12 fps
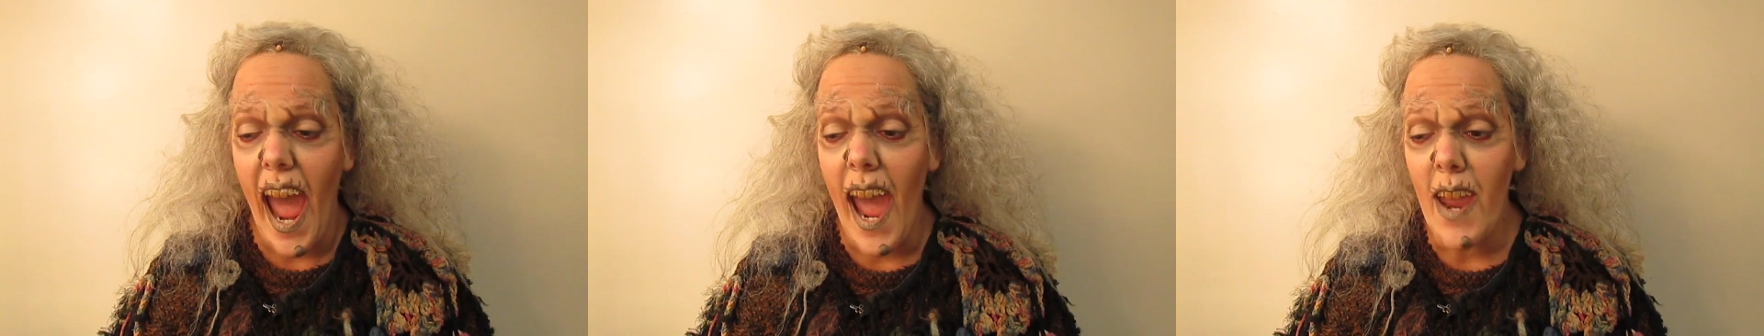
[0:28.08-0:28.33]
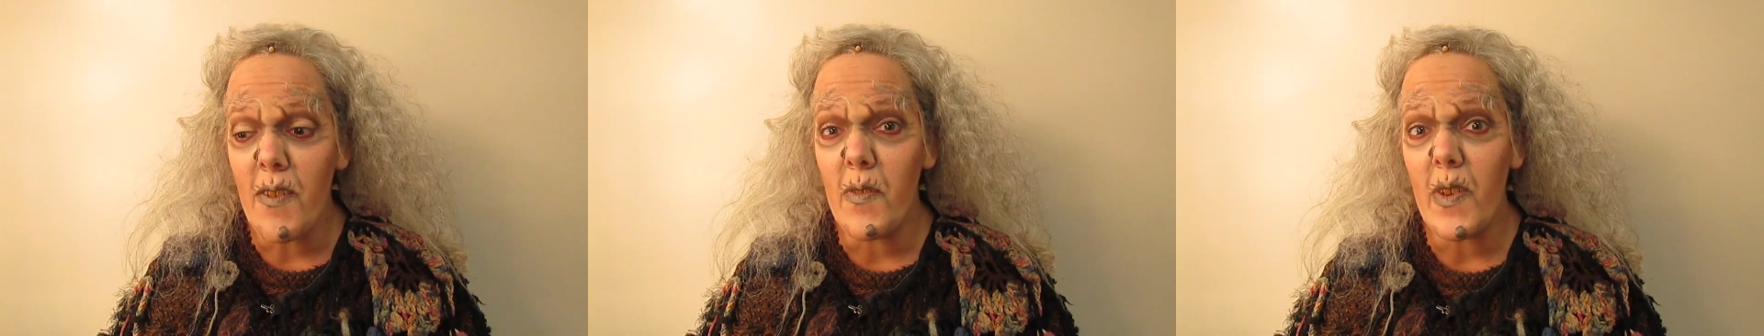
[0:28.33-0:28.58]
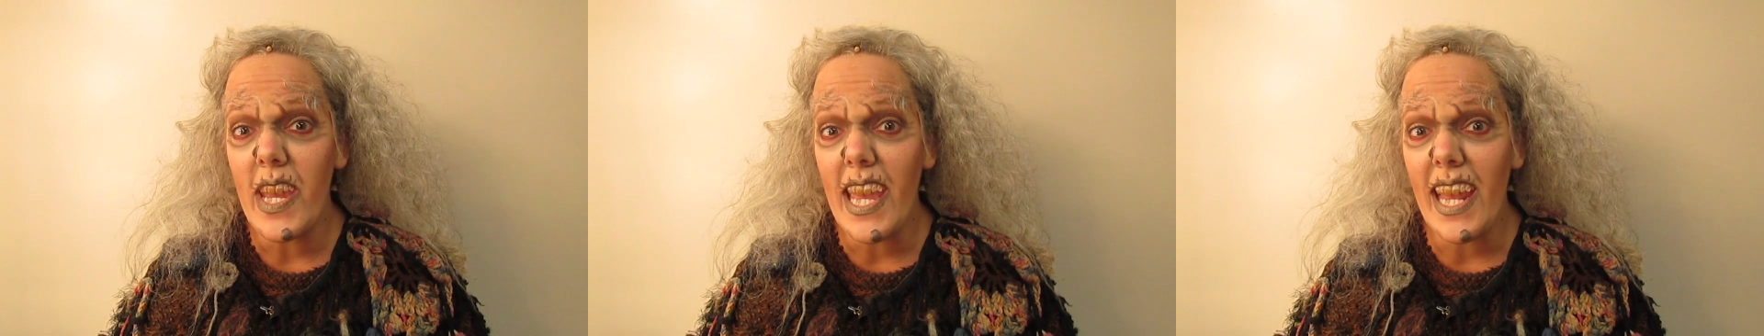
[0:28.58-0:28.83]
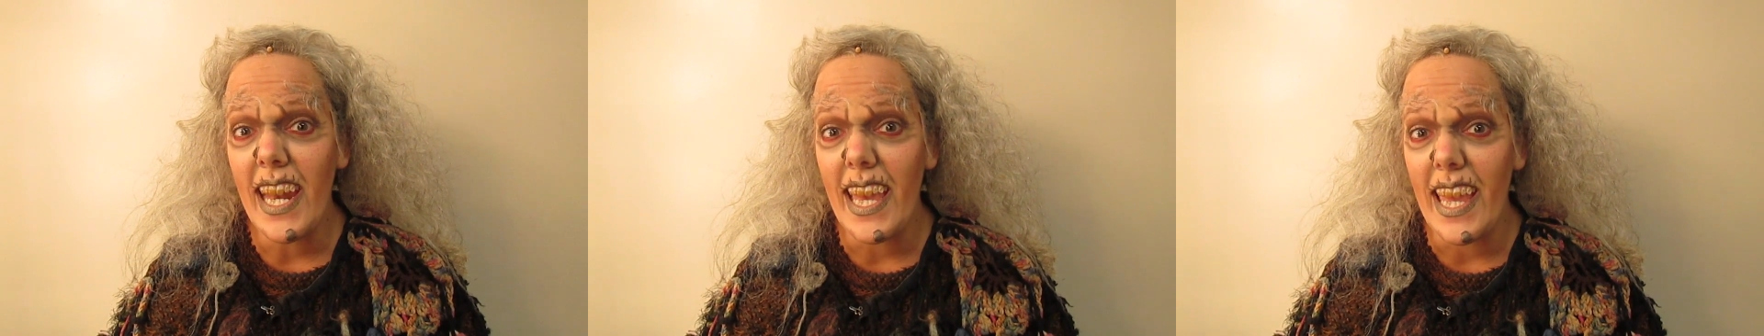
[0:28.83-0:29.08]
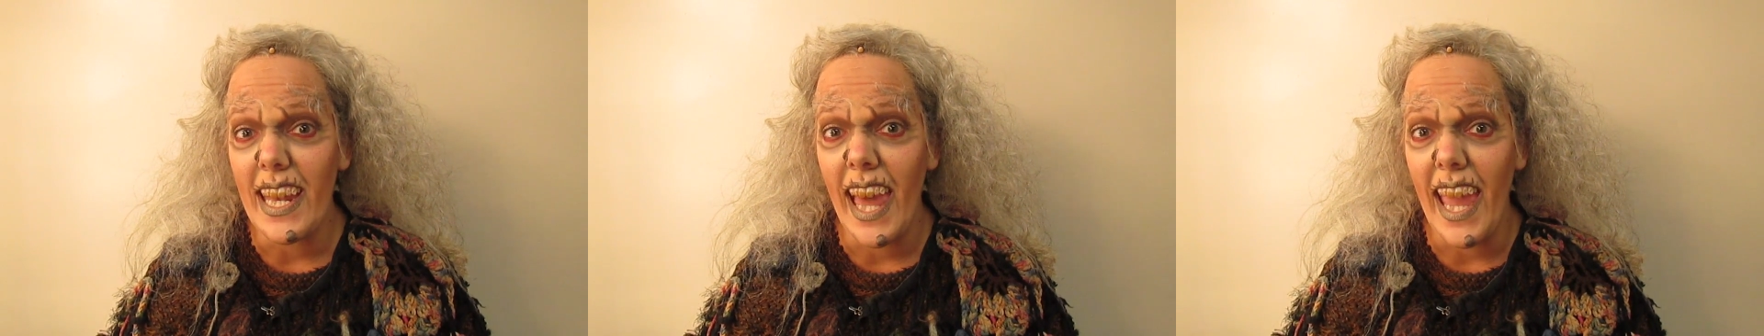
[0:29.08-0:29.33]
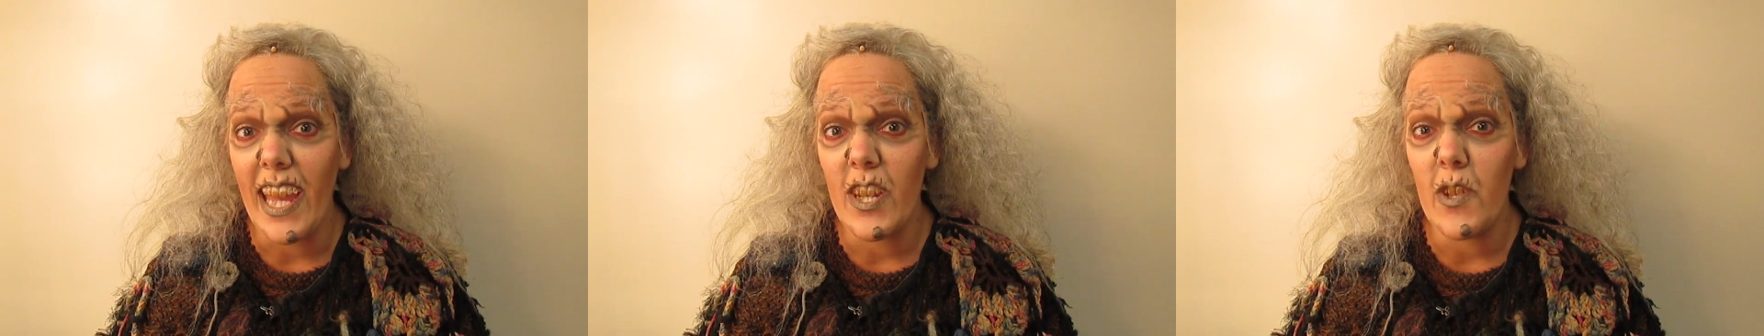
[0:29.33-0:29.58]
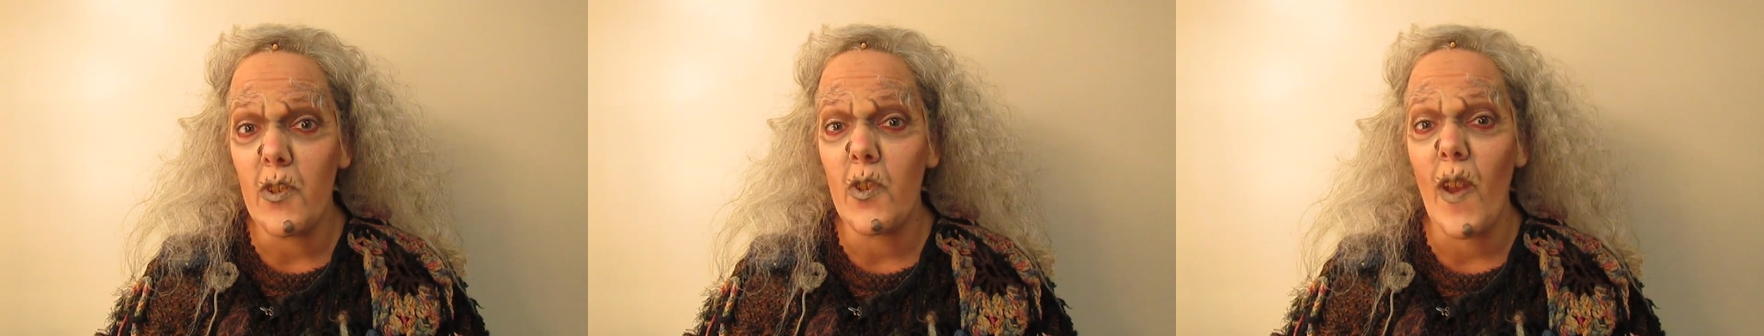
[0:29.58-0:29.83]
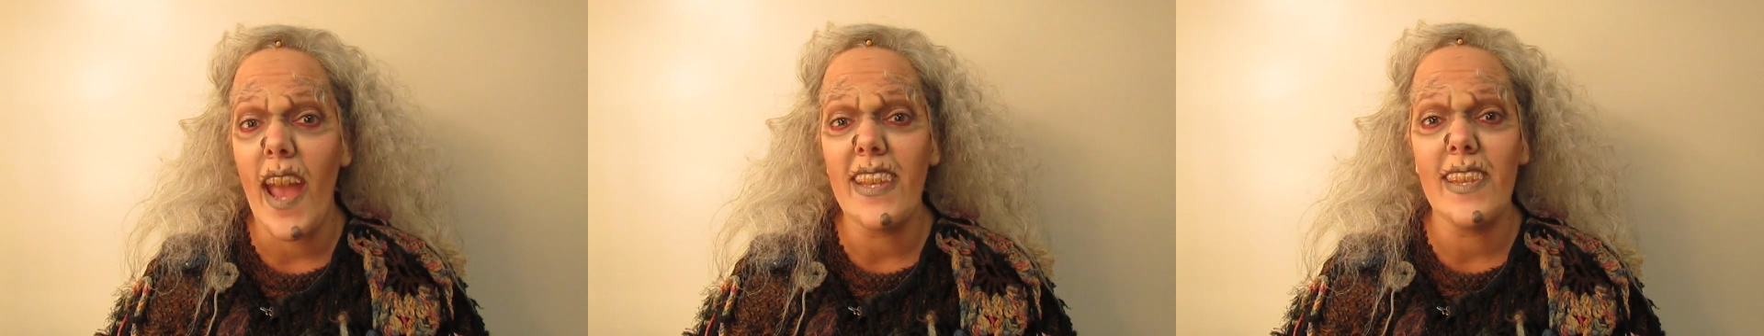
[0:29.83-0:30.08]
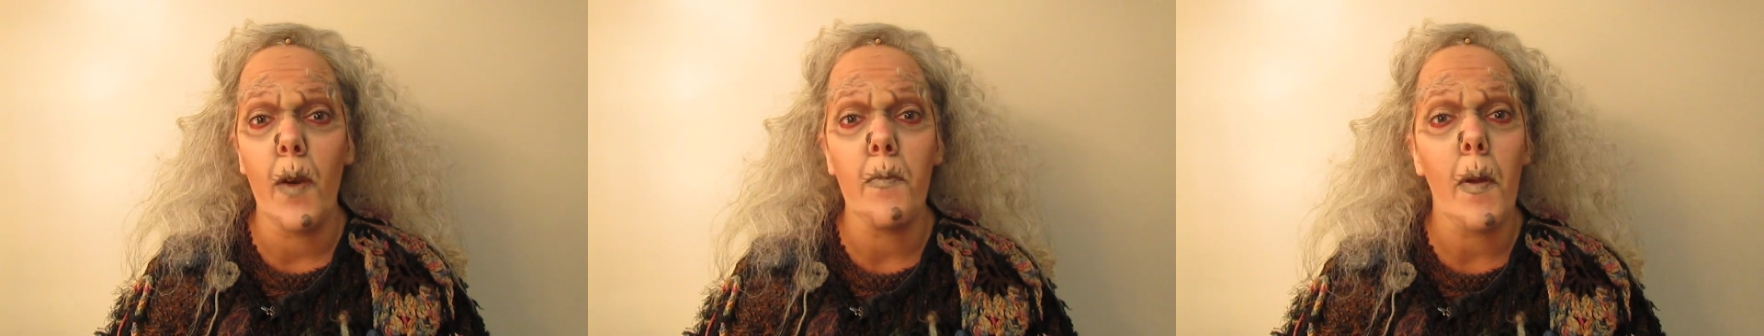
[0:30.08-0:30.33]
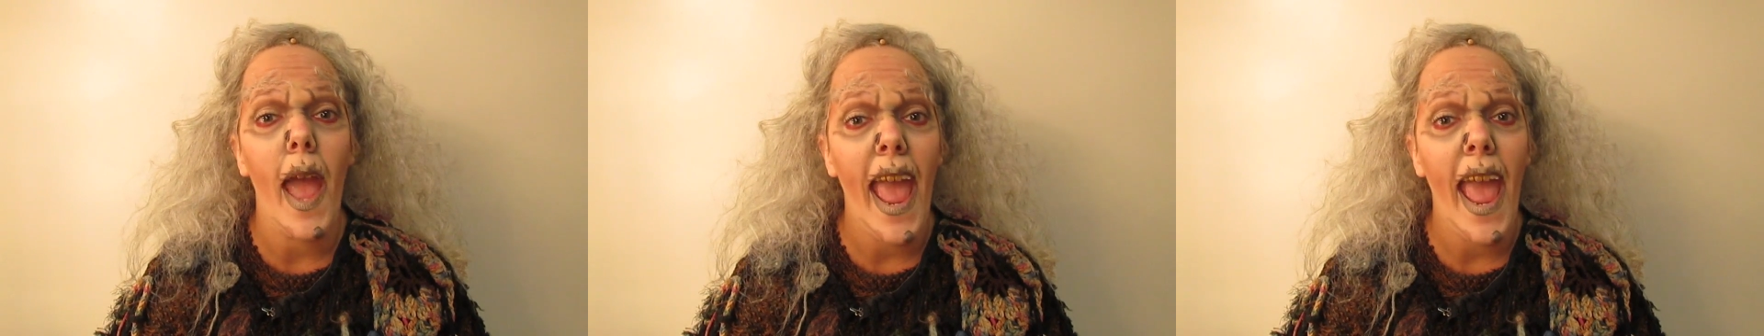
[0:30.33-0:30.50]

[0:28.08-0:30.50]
I really like to dress up